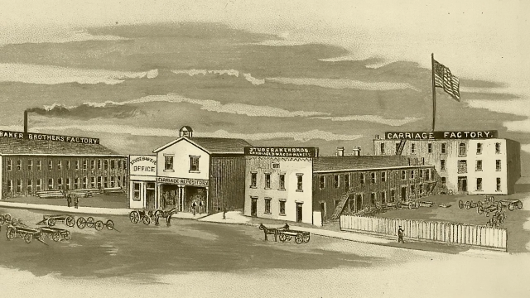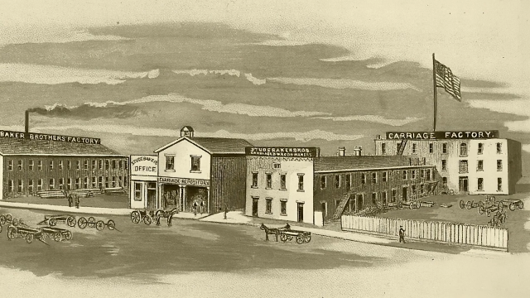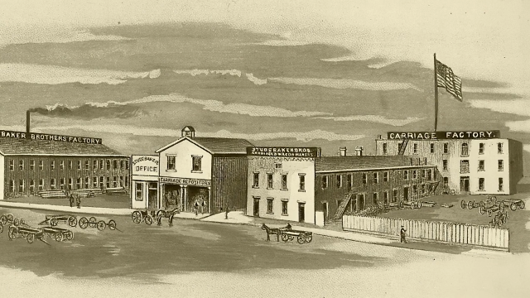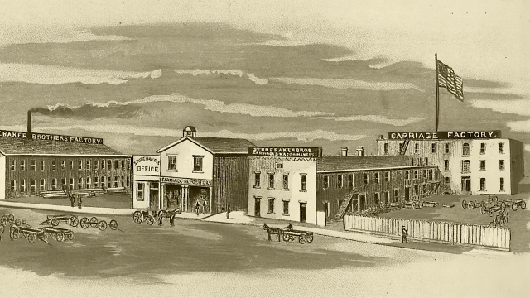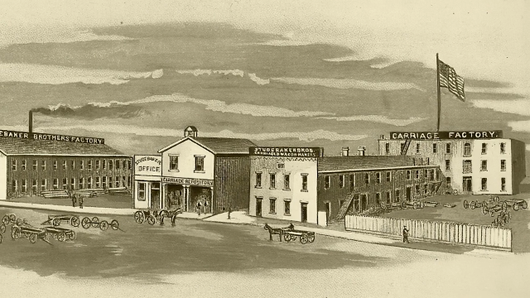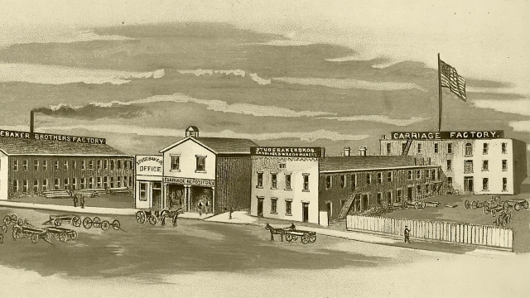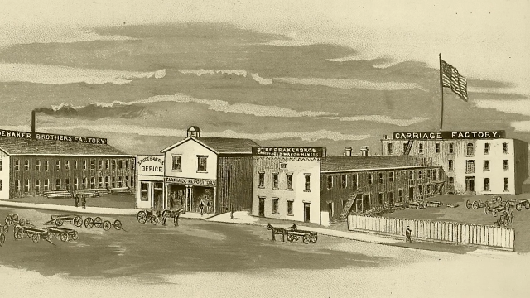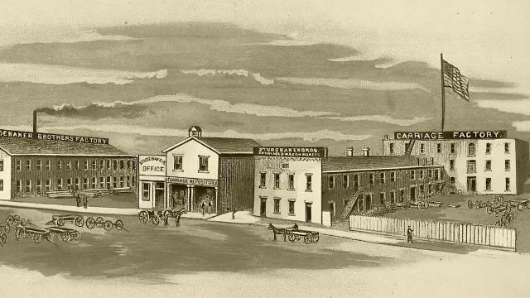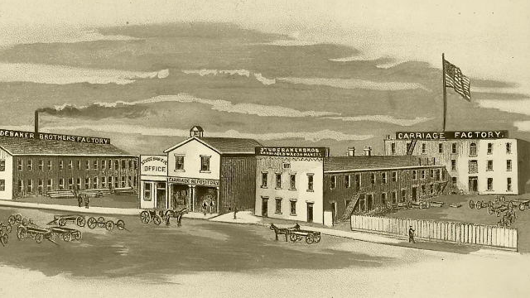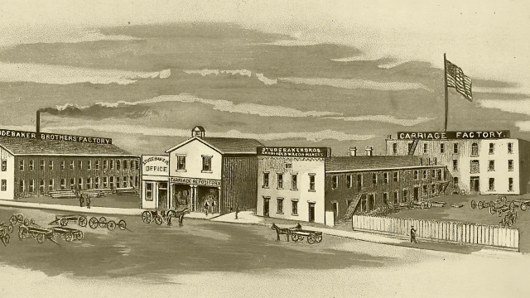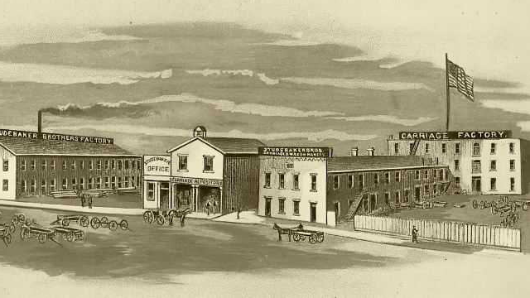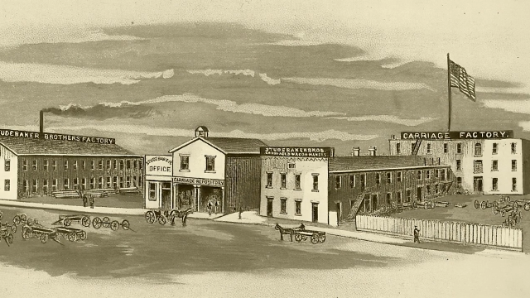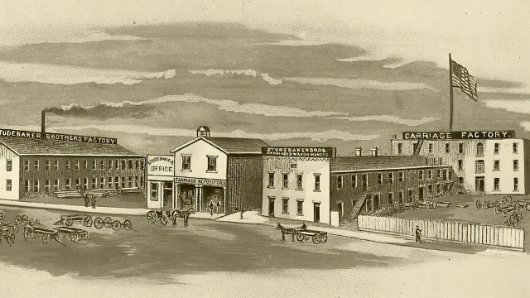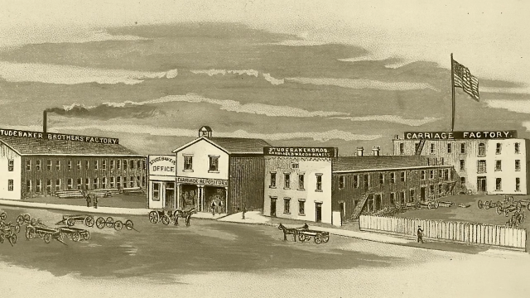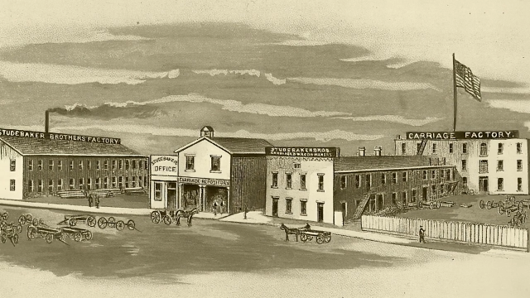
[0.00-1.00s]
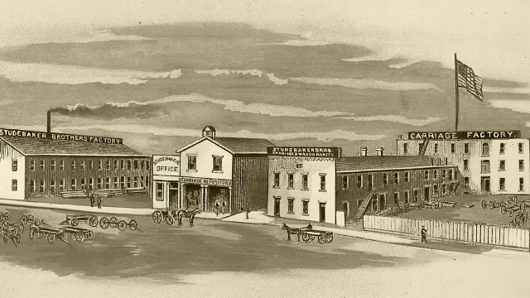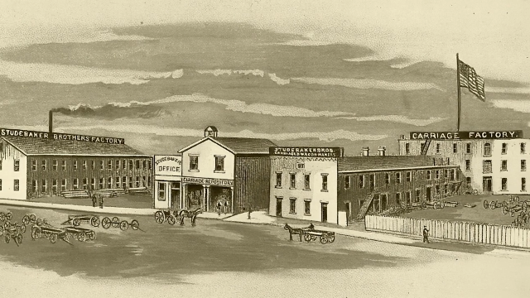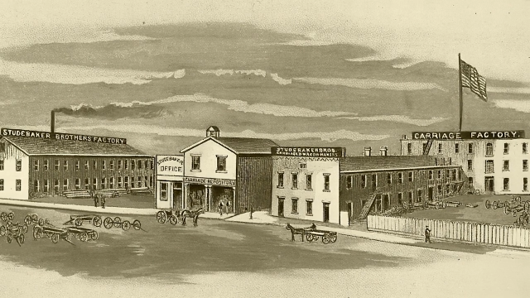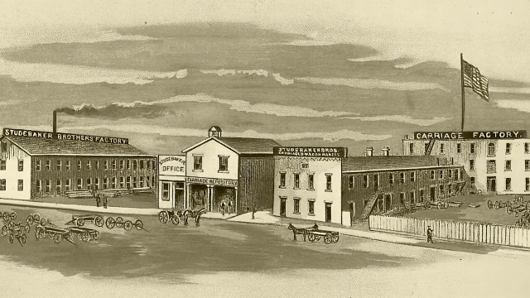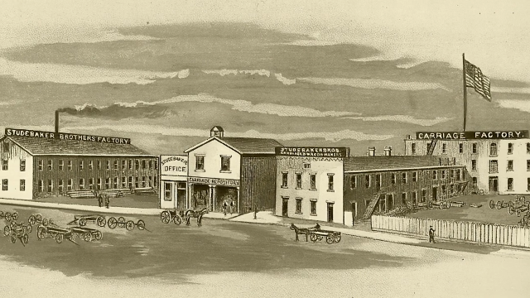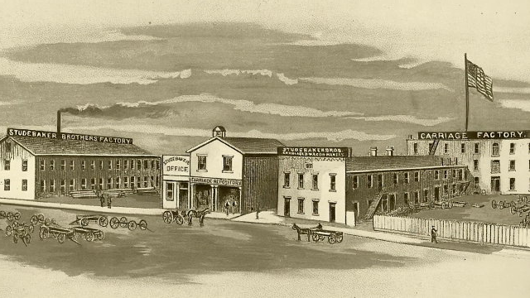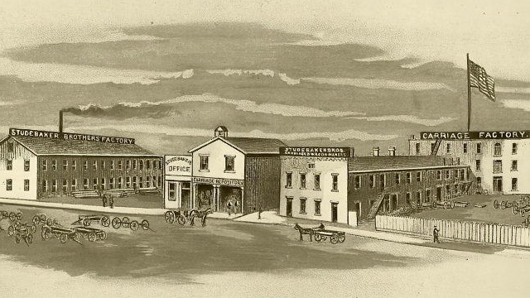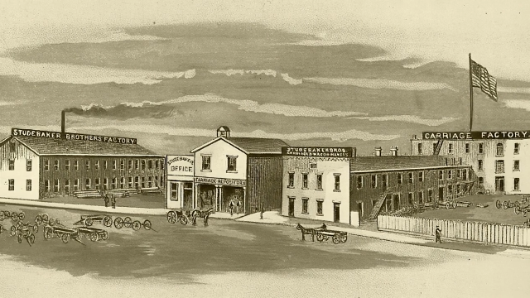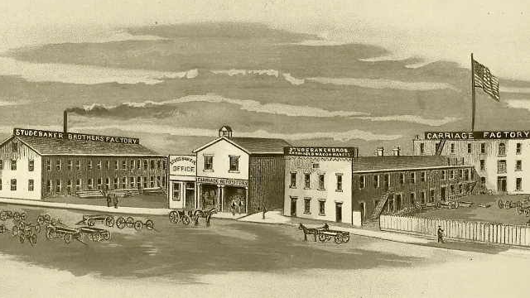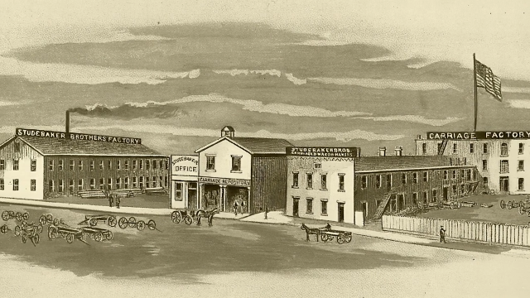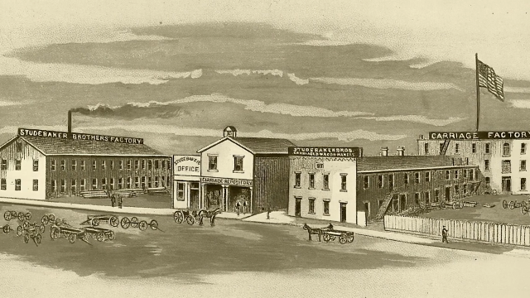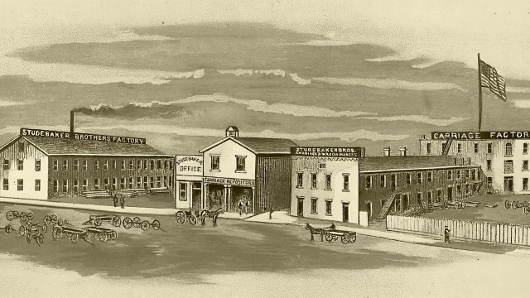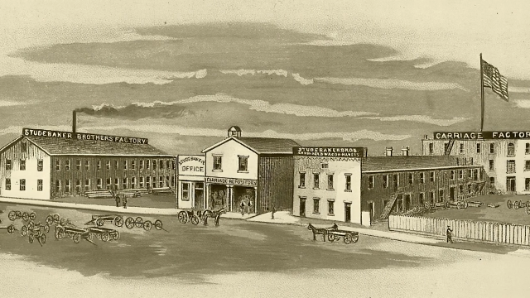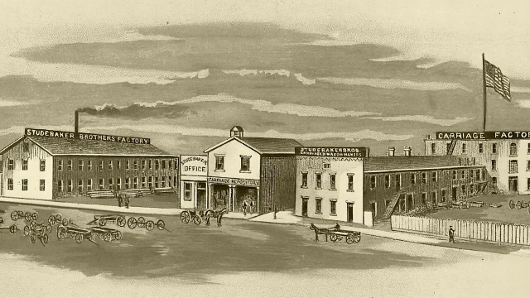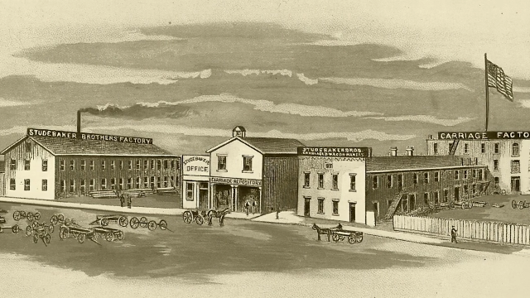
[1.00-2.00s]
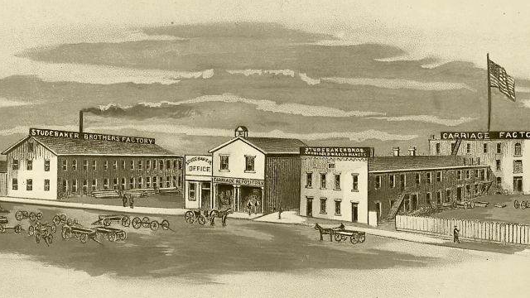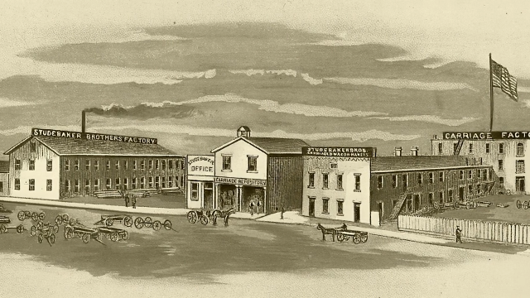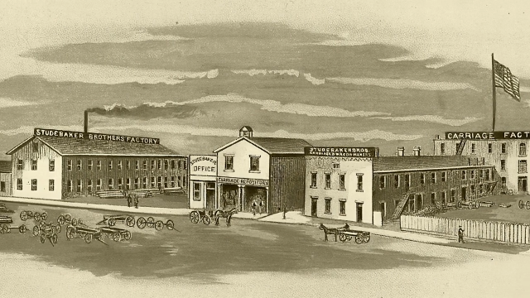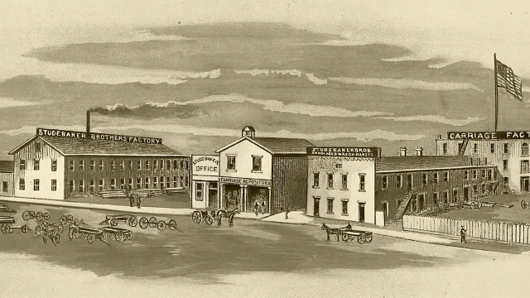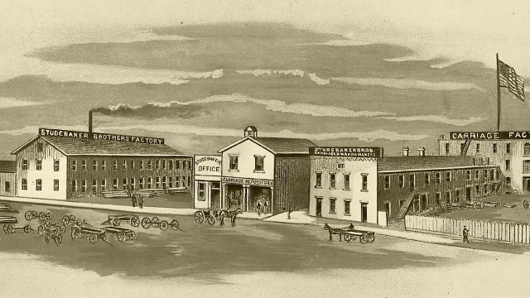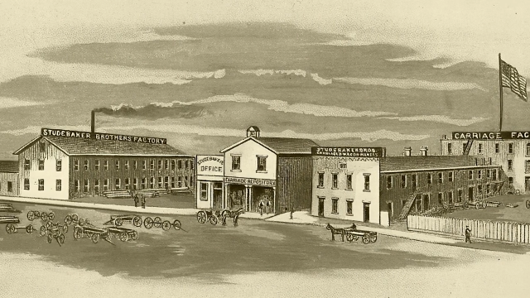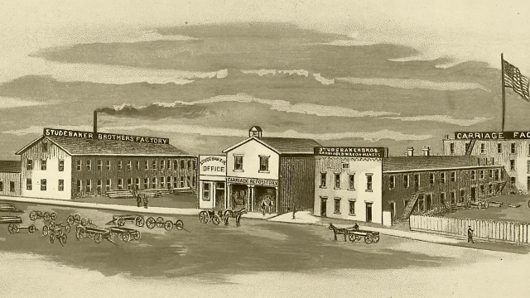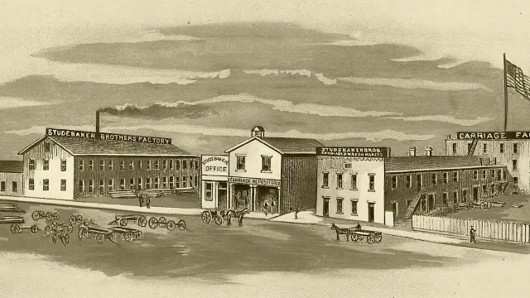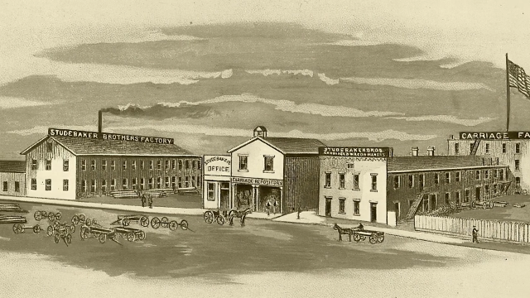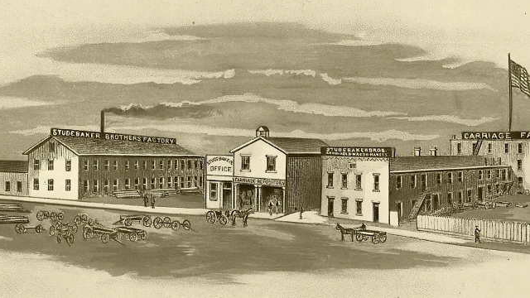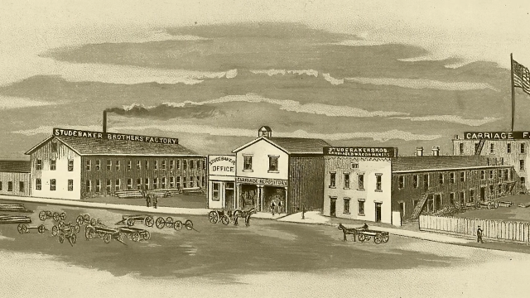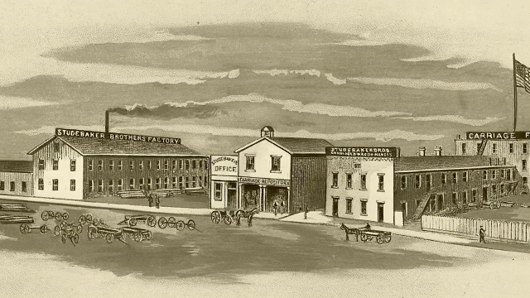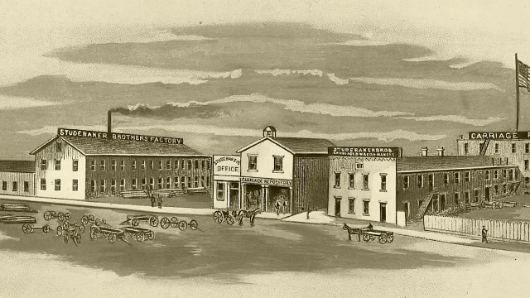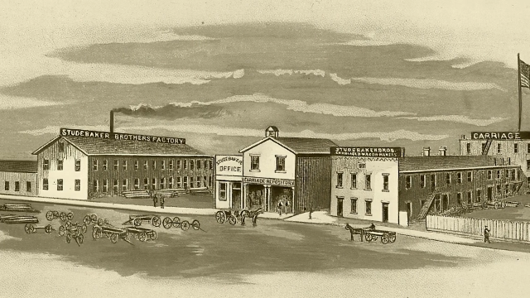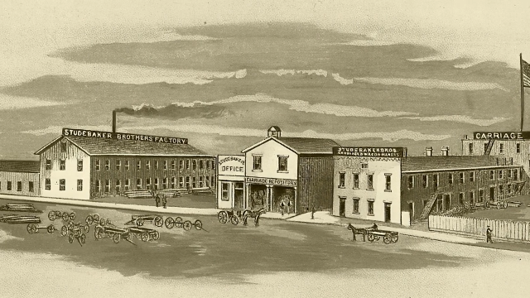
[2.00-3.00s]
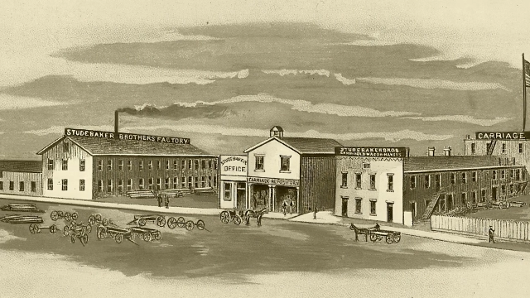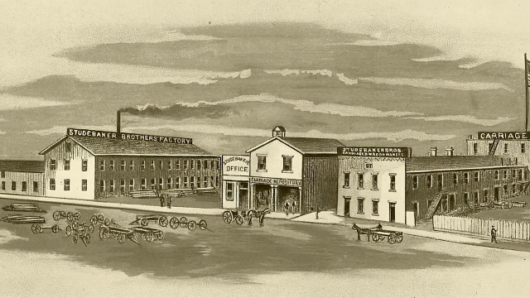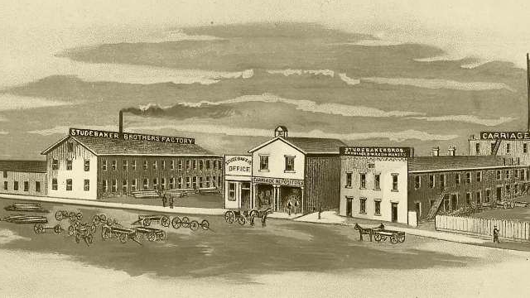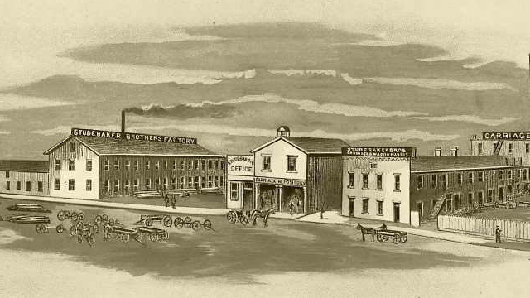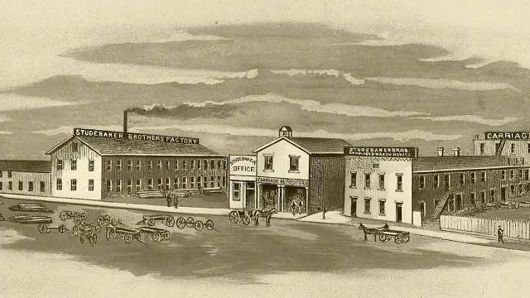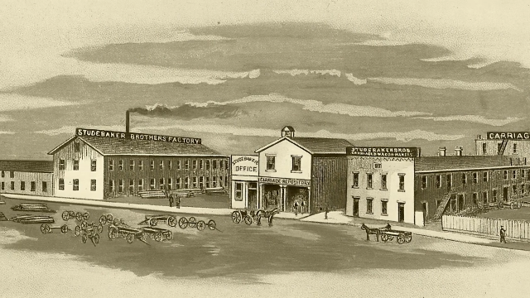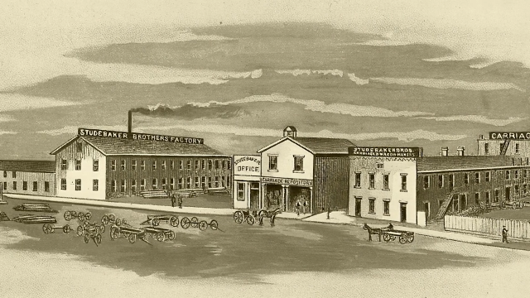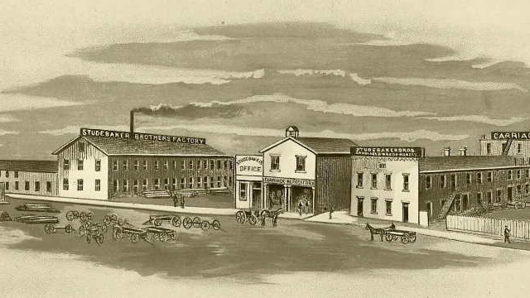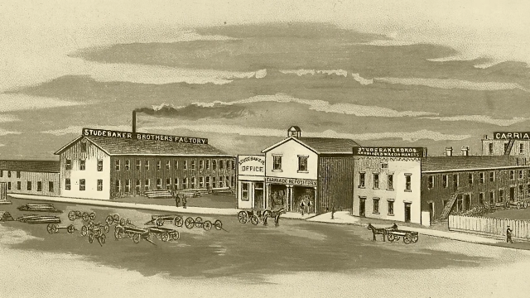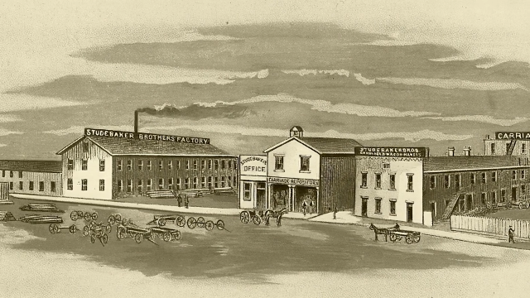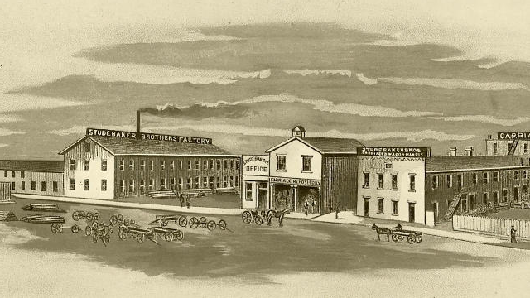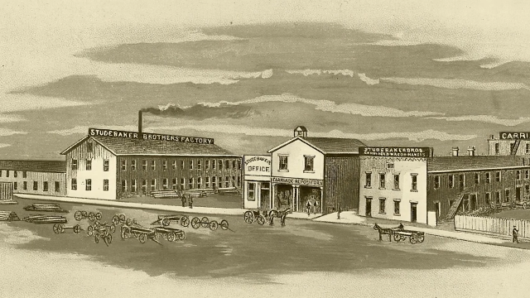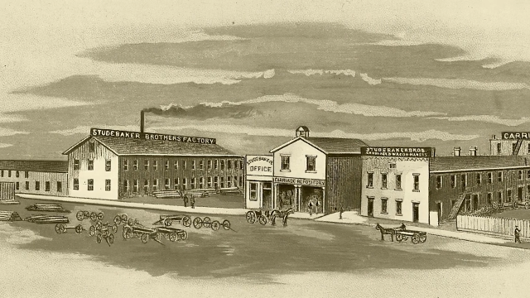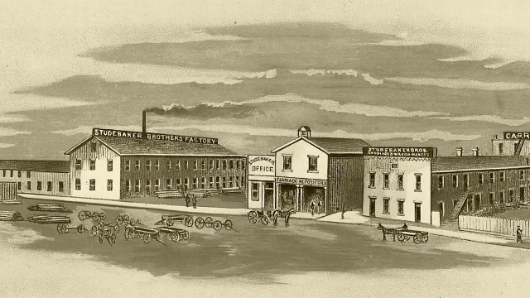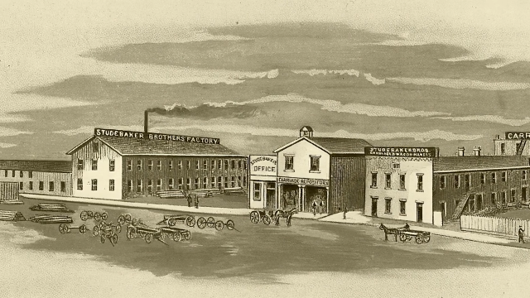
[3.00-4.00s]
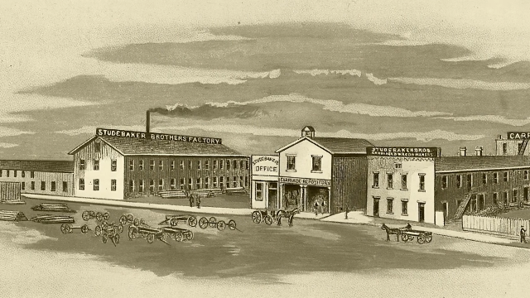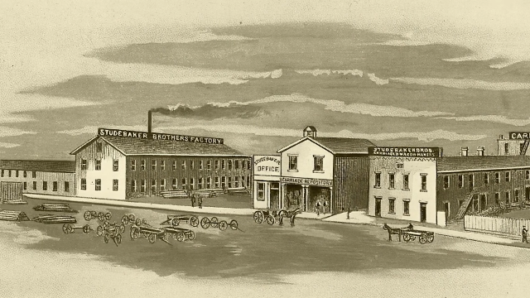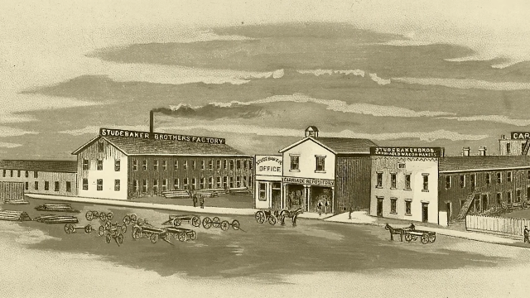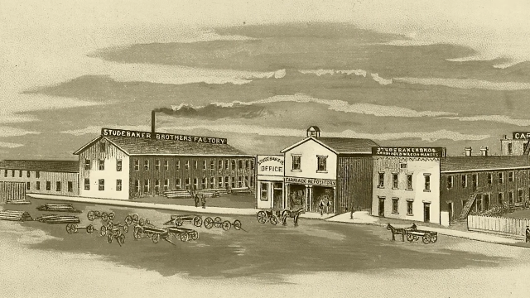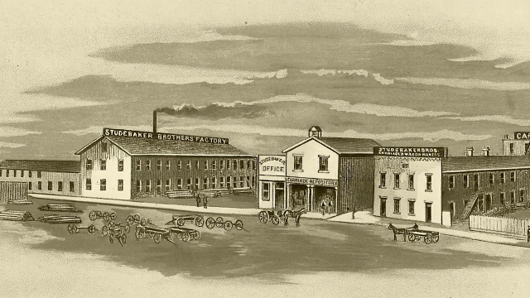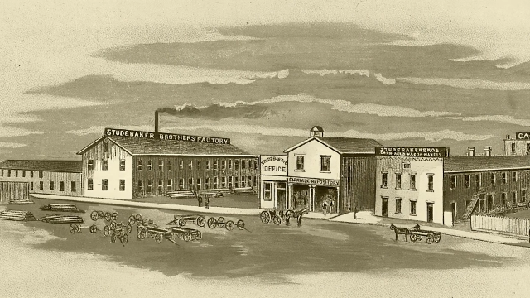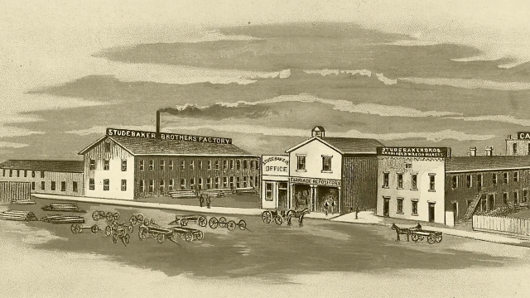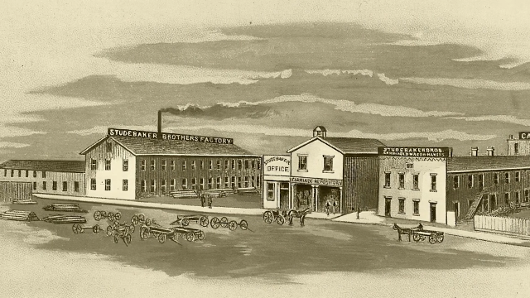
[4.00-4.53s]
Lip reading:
No face is visible, so there are no lips to read.